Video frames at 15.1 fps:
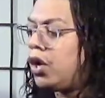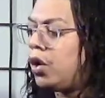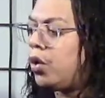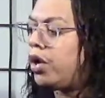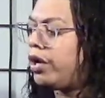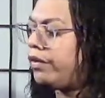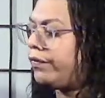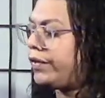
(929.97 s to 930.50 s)
Or
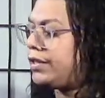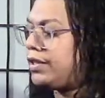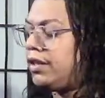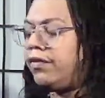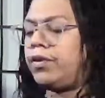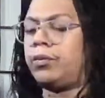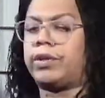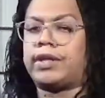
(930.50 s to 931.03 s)
if it's
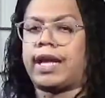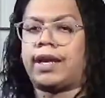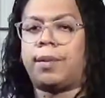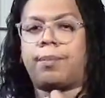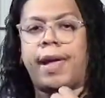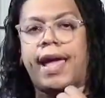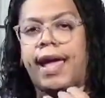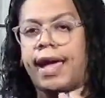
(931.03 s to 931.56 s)
even with like a
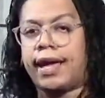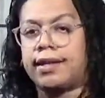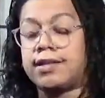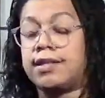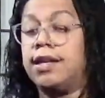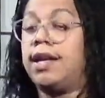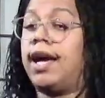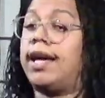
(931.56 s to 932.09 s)
pant,
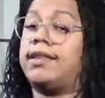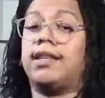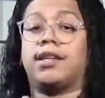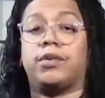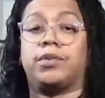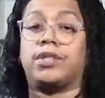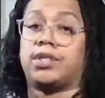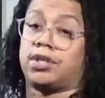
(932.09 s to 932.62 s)
I think
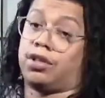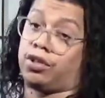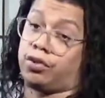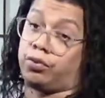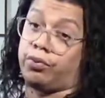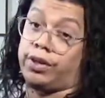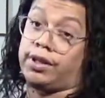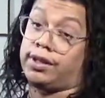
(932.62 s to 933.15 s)
it would still look
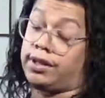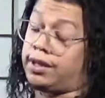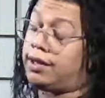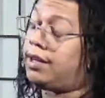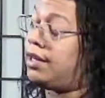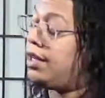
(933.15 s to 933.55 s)
really good.